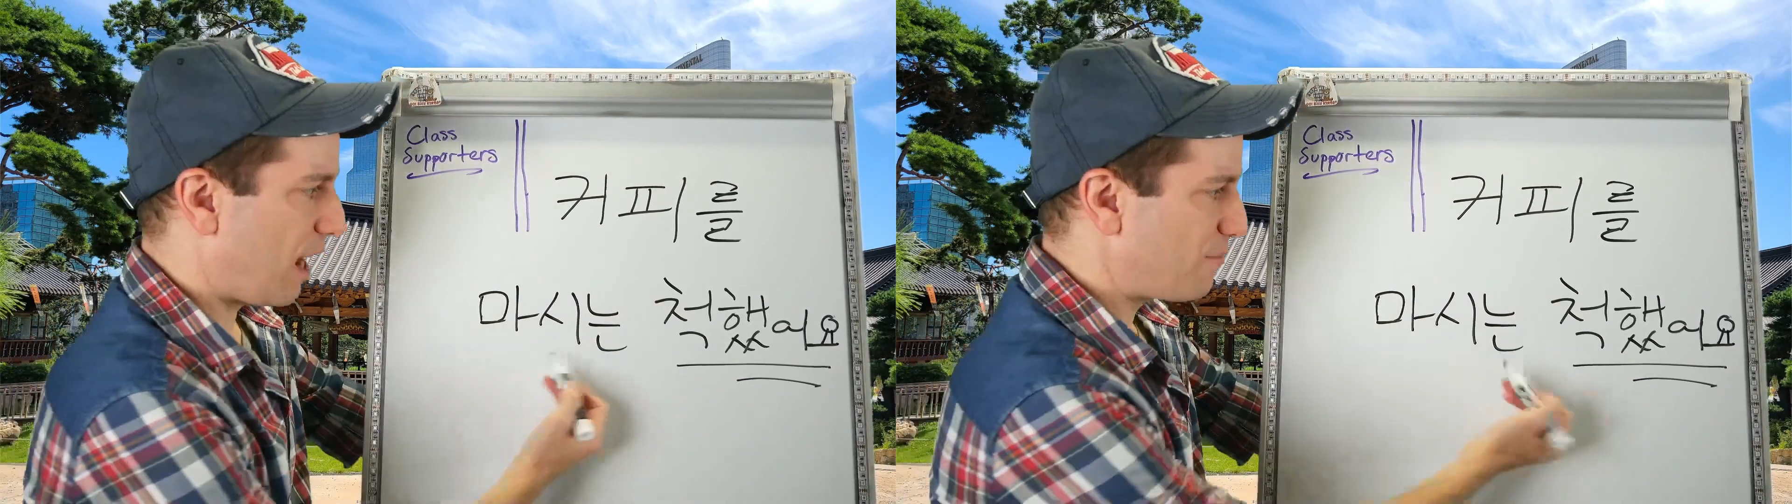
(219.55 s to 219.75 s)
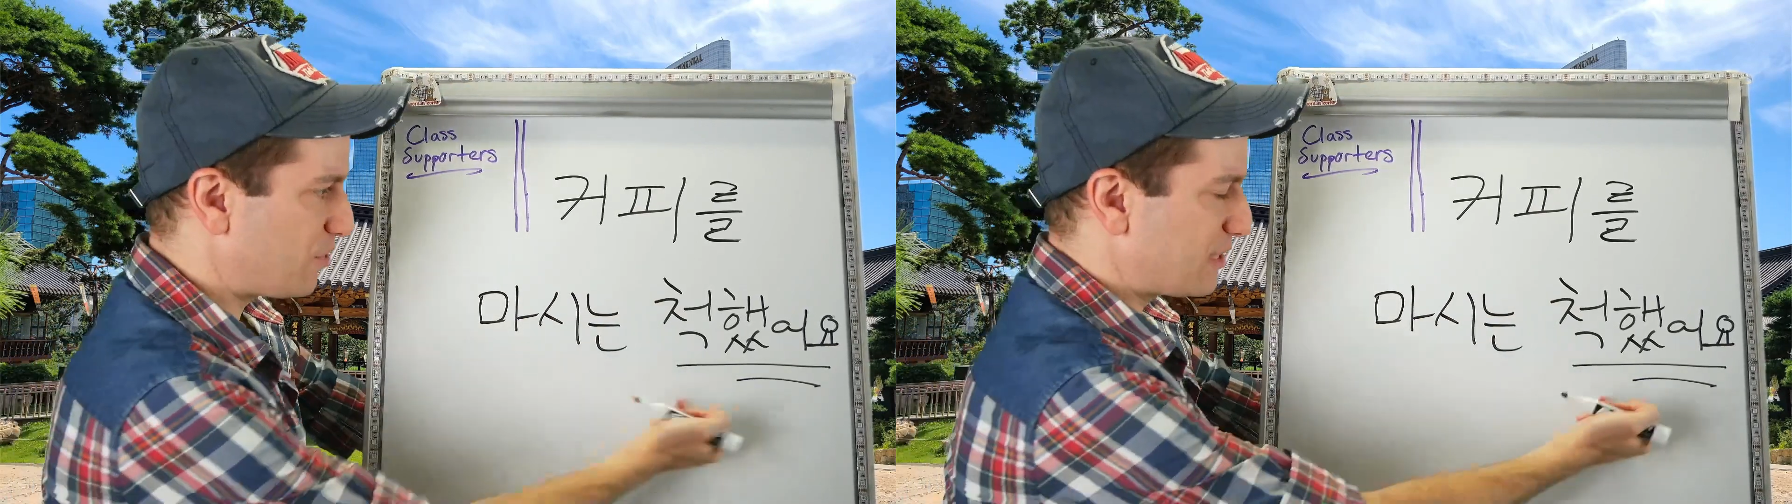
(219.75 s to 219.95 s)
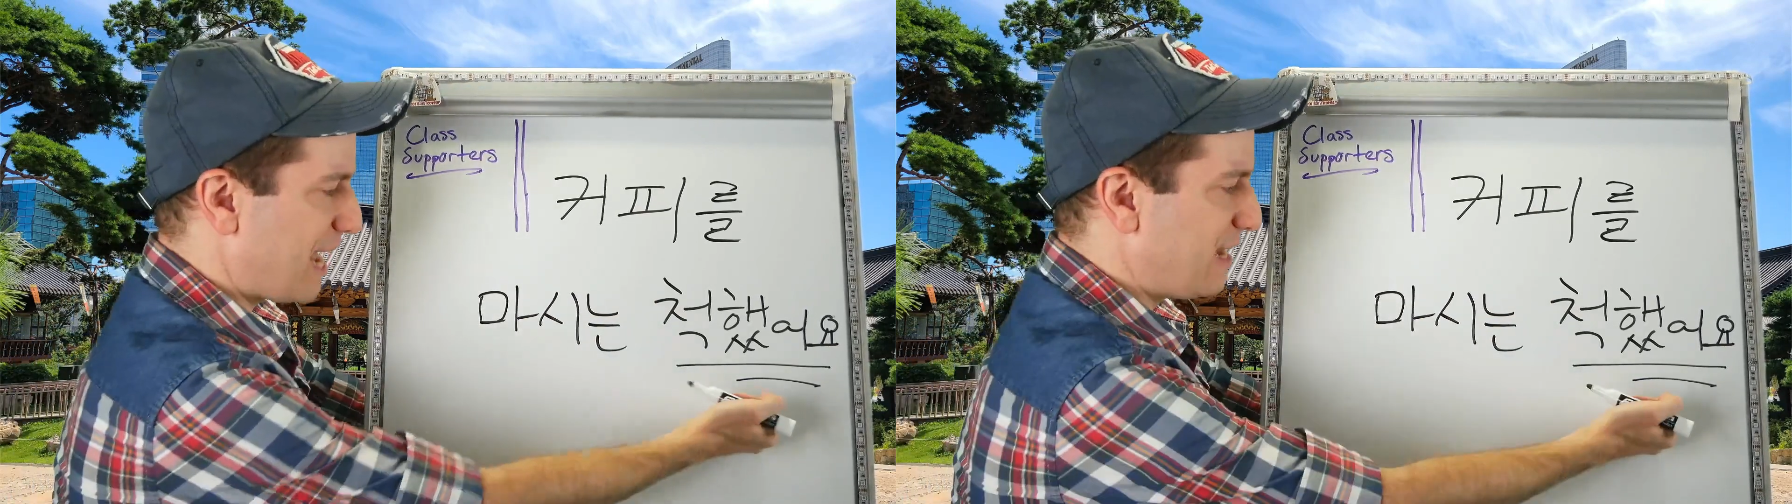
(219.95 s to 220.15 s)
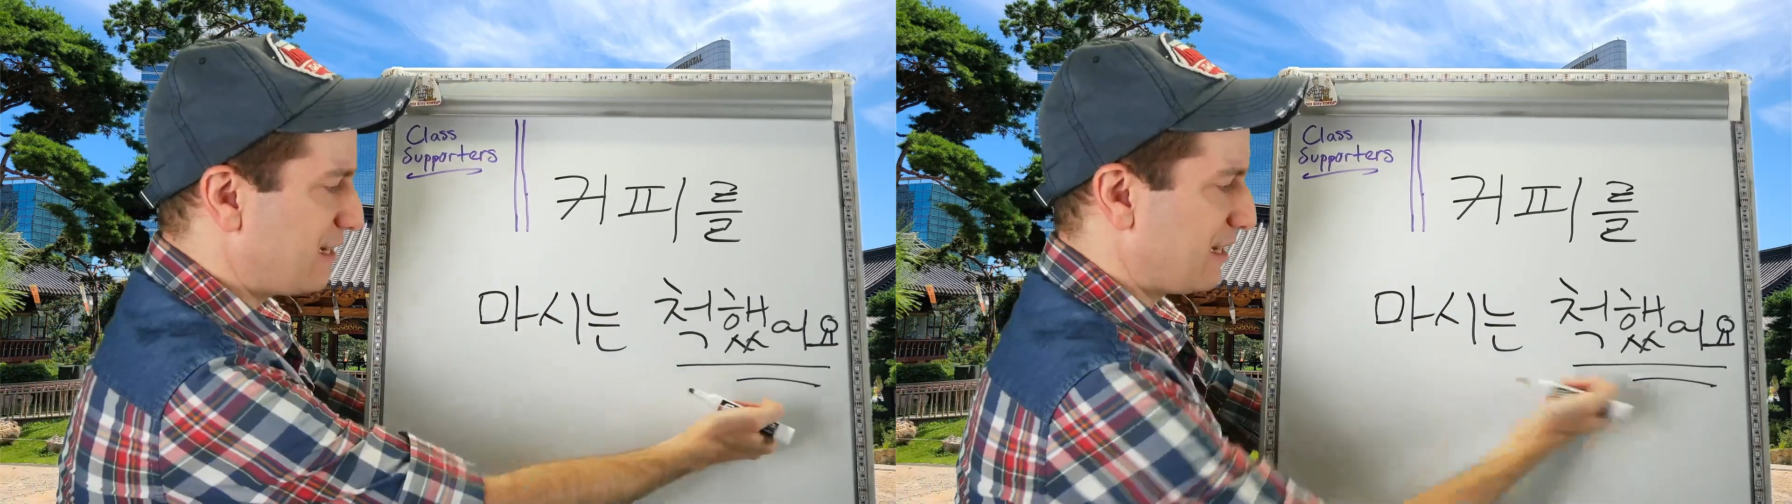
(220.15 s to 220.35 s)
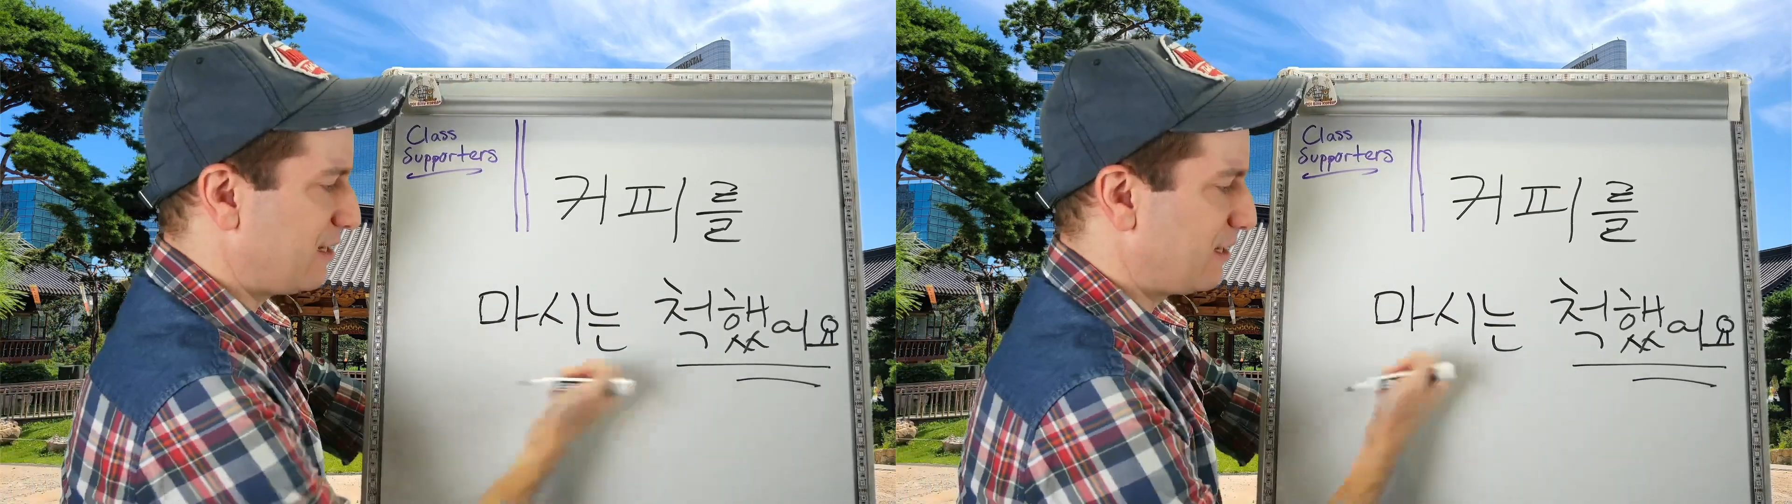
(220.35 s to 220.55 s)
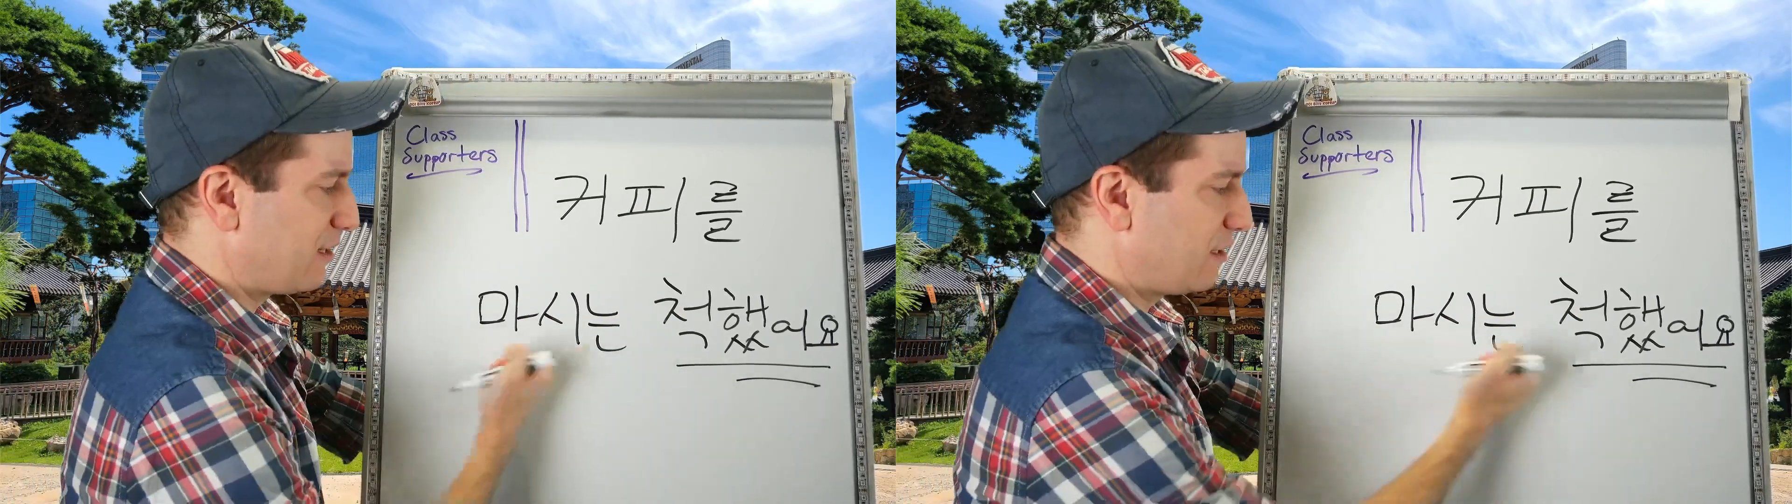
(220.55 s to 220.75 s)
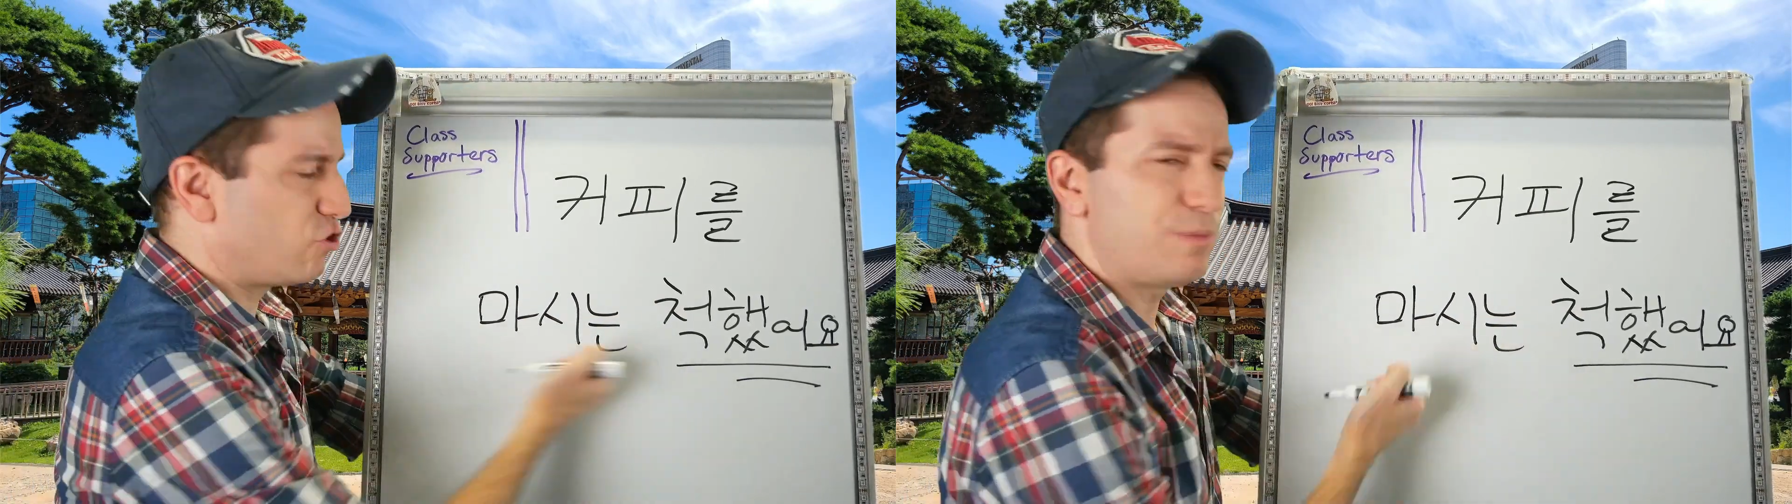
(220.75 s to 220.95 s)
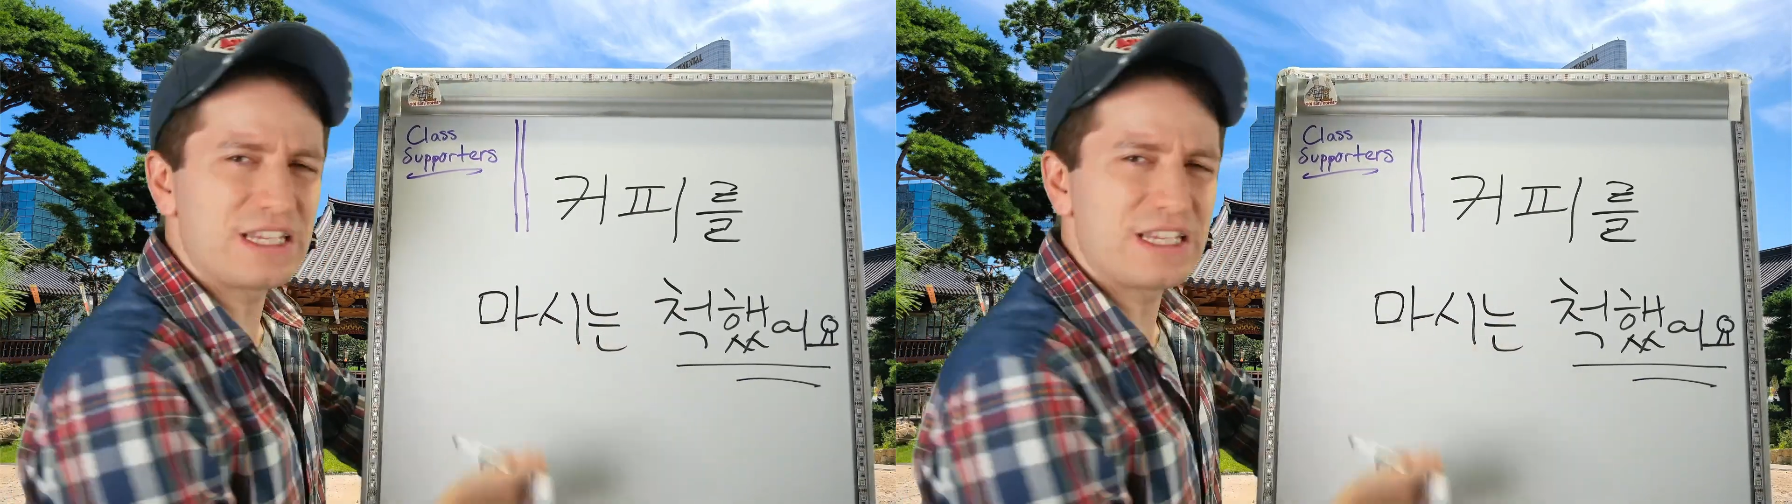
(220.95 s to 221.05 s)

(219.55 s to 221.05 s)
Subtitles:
I pretended to